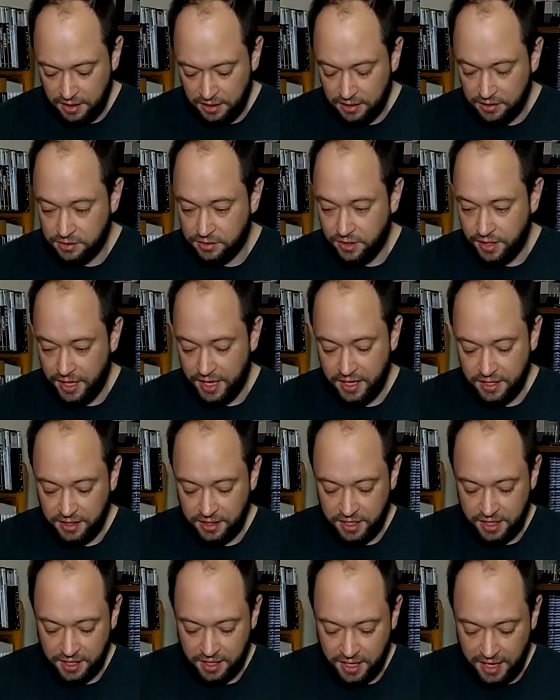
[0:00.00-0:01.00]
Let's go ahead and
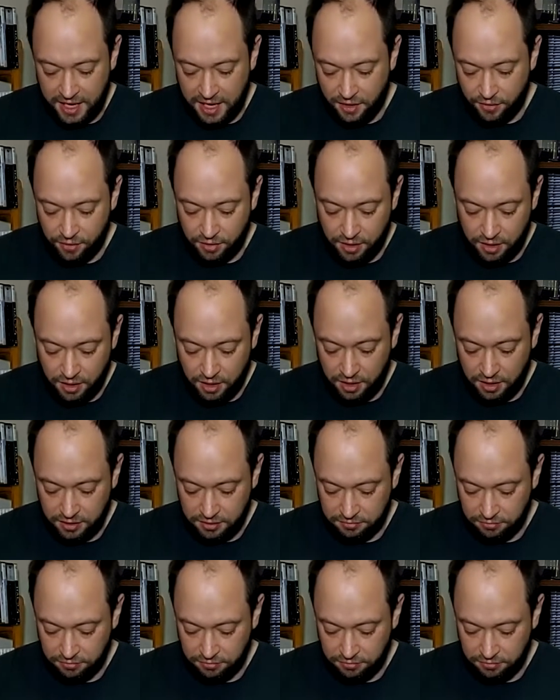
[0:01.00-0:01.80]
get our